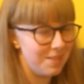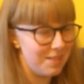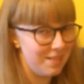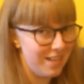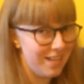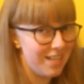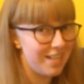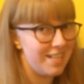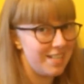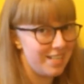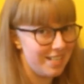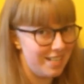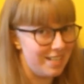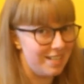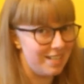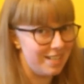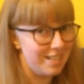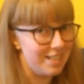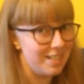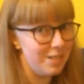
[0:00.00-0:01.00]
Like I
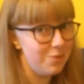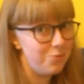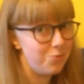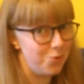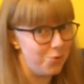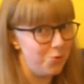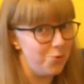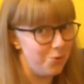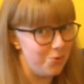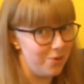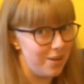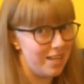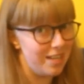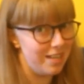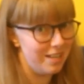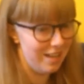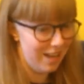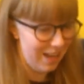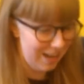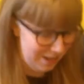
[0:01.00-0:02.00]
said, these were all great.